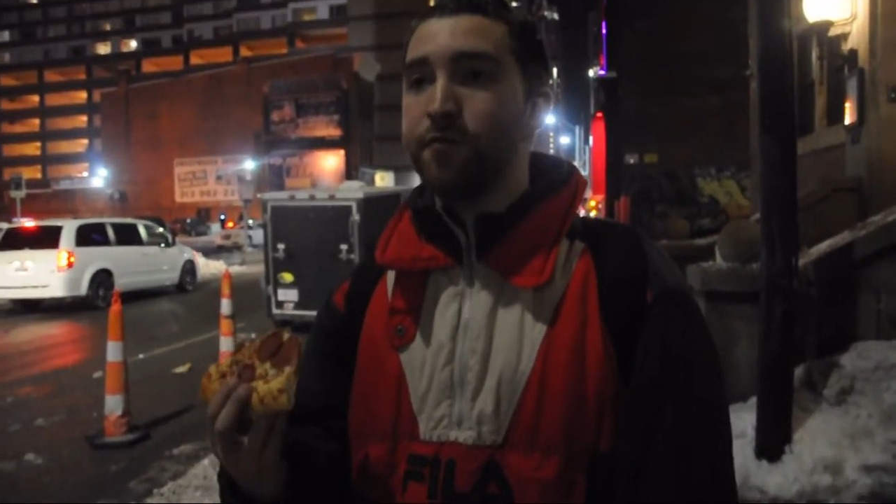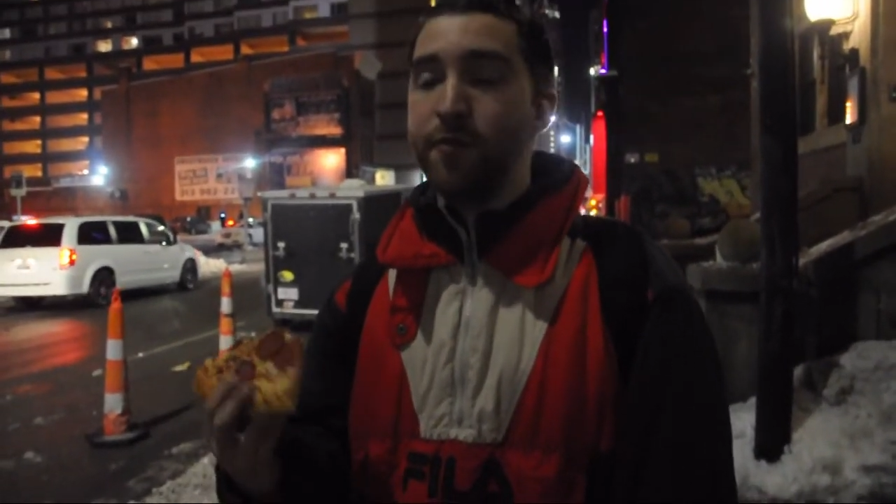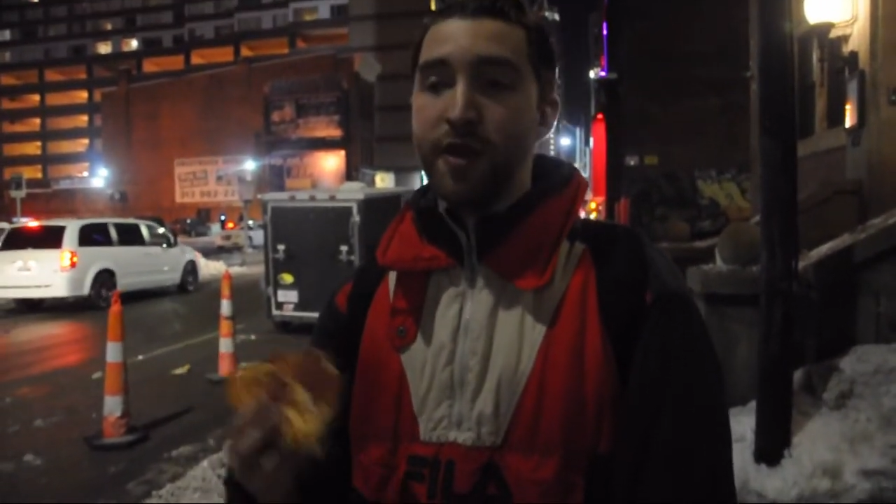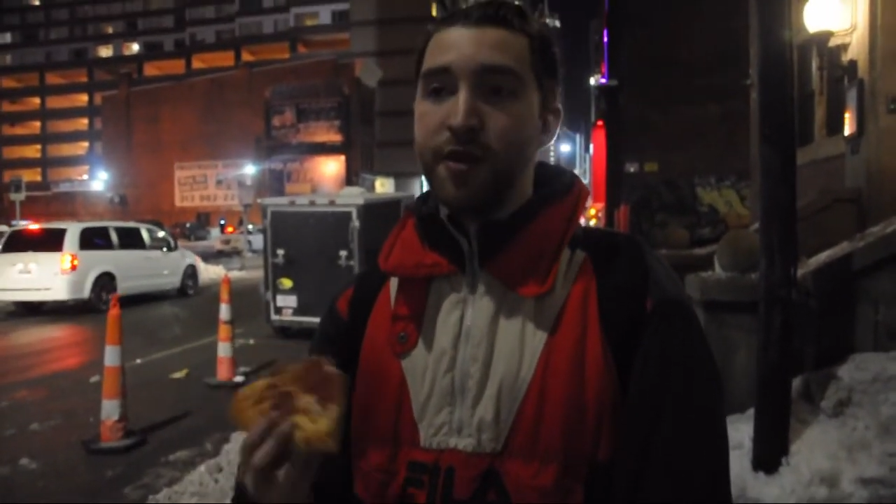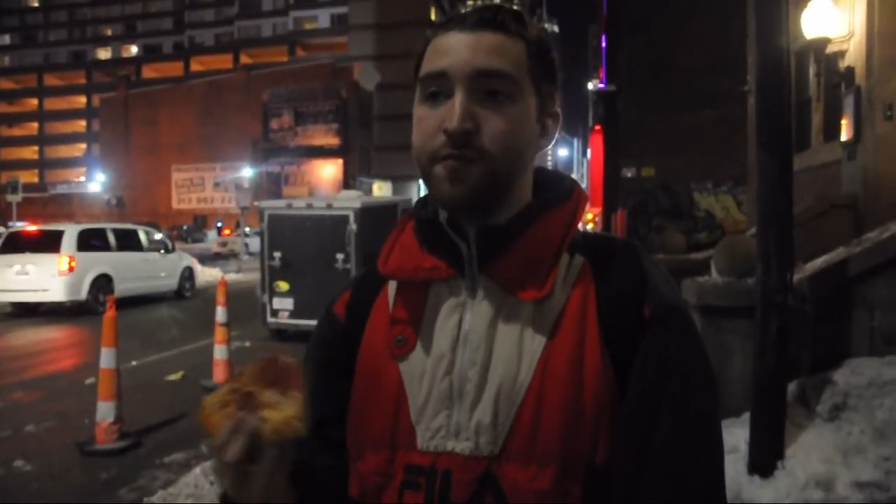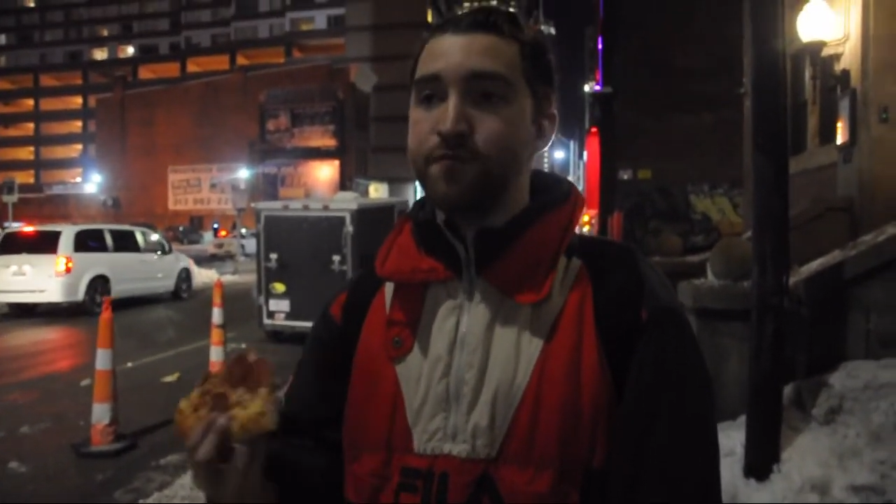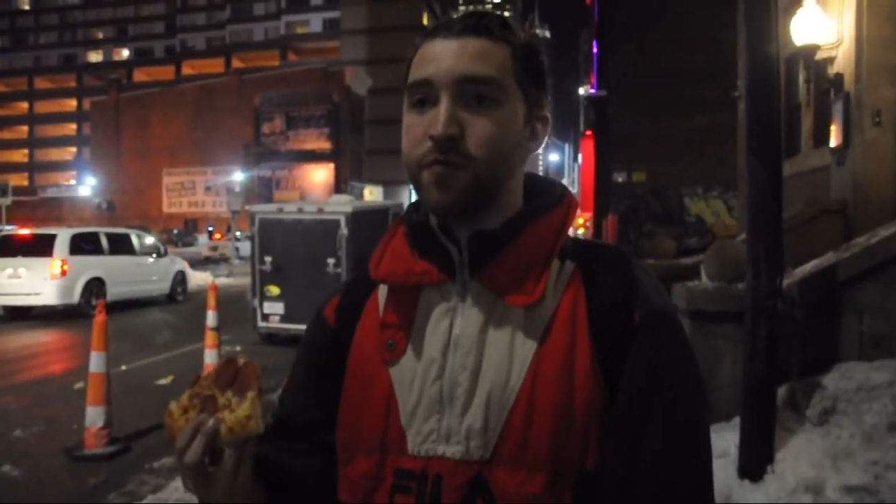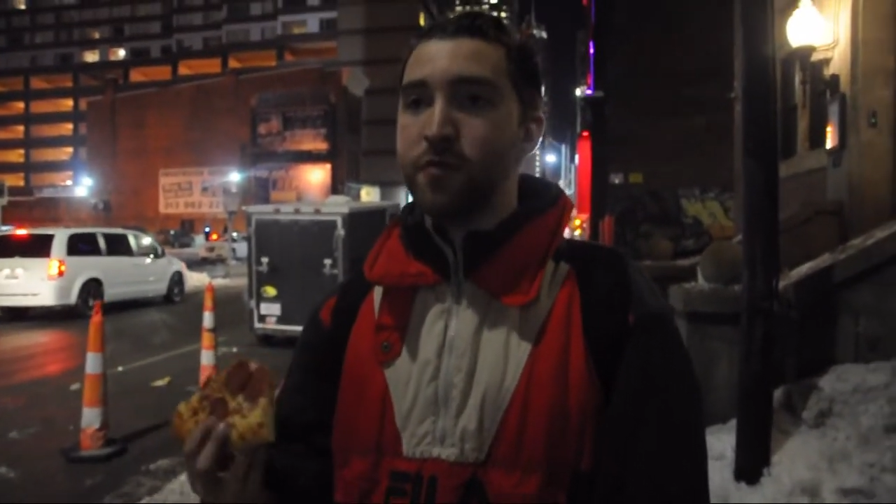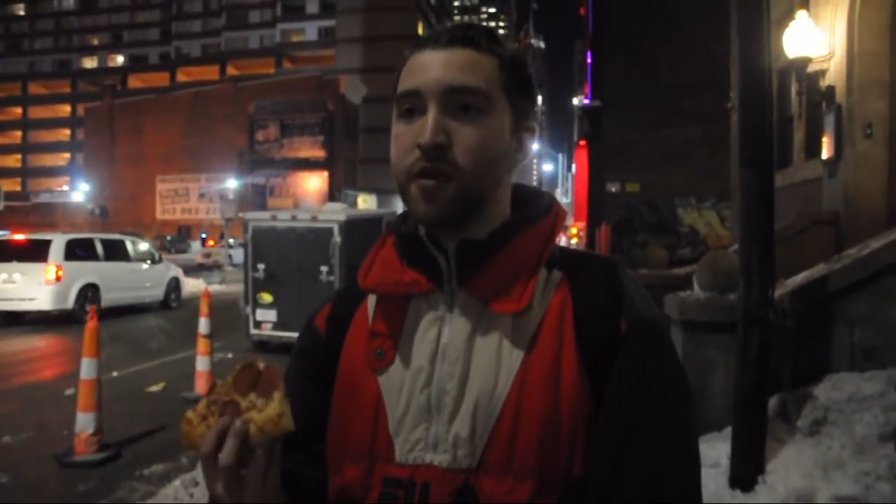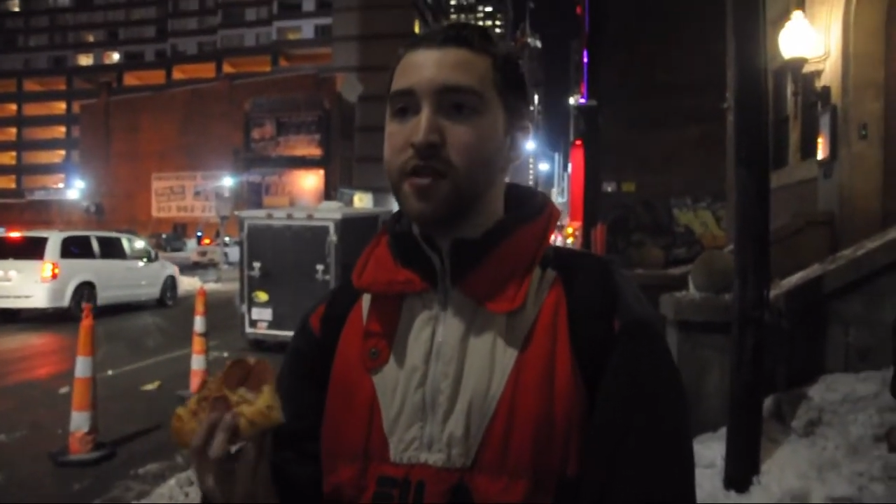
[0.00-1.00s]
me,
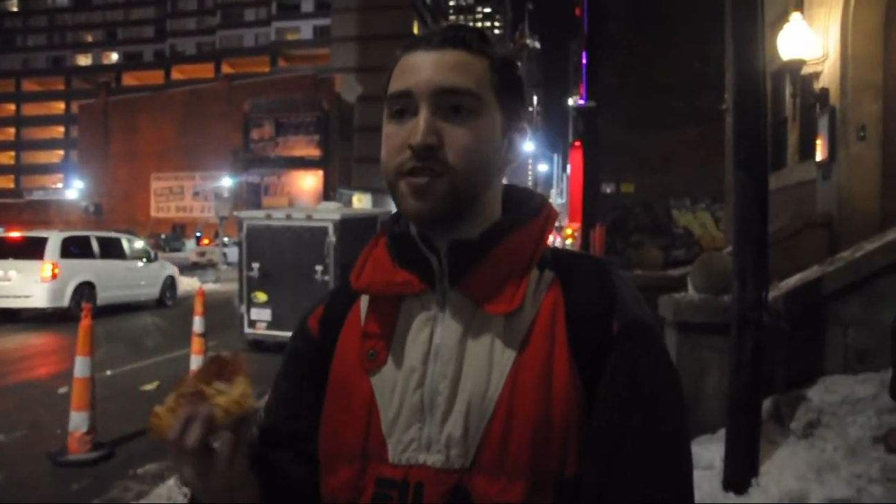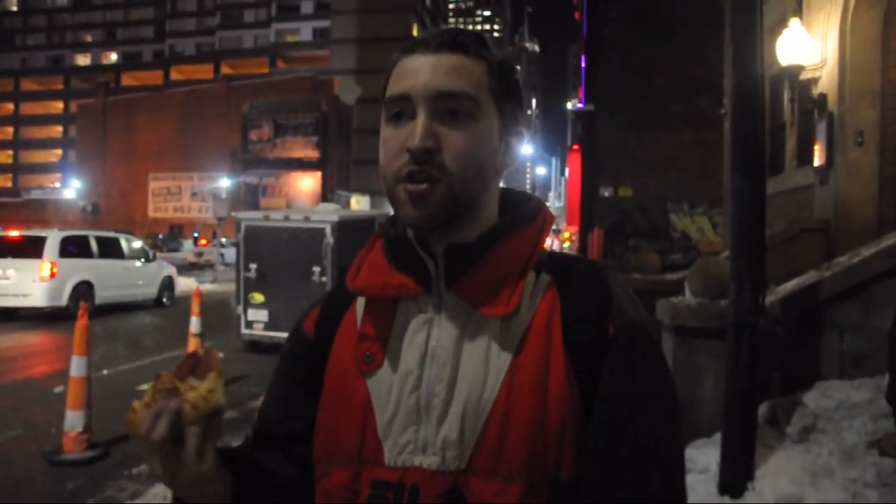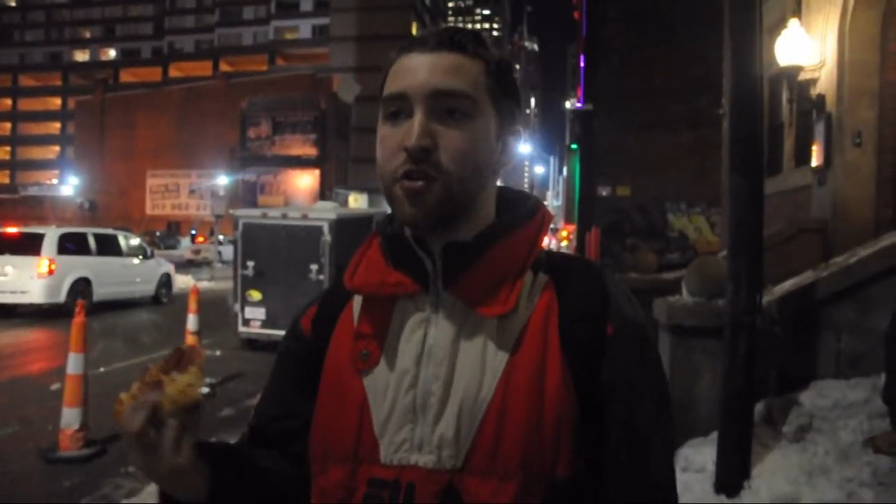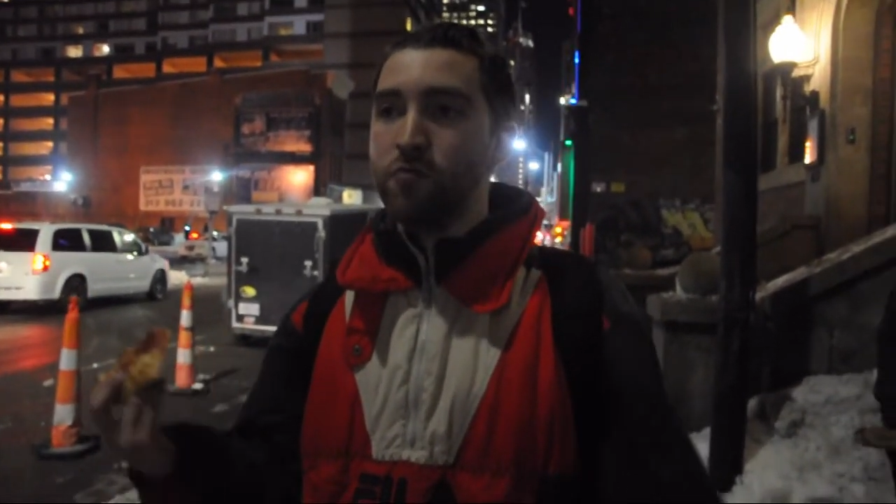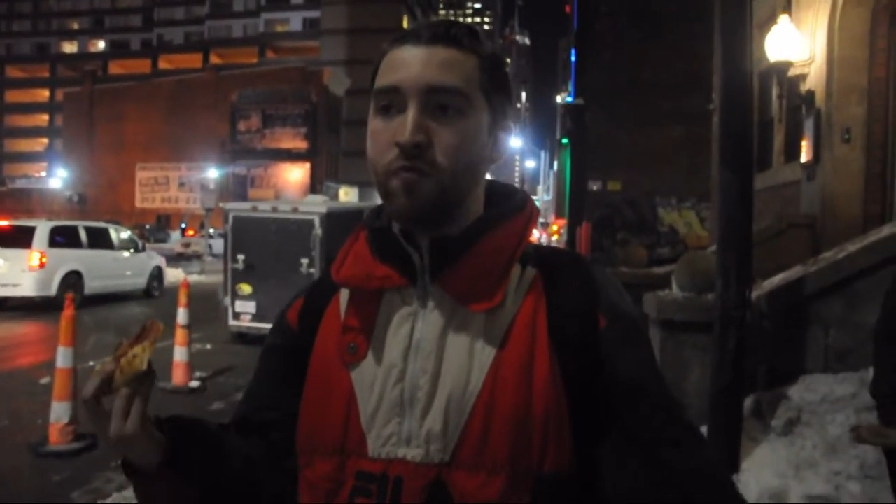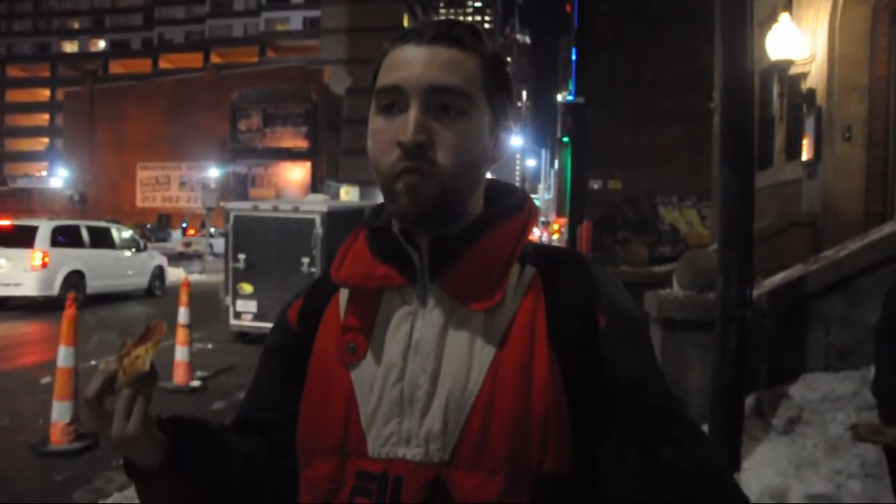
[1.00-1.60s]
and so